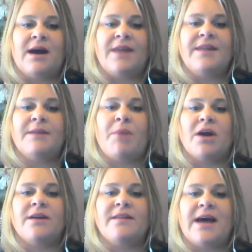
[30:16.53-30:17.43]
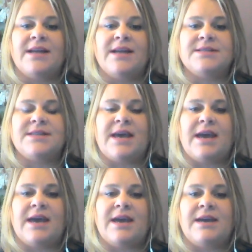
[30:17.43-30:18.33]
think part of that is
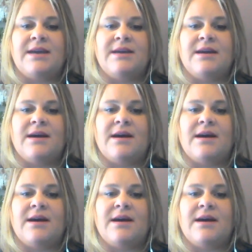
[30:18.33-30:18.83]
a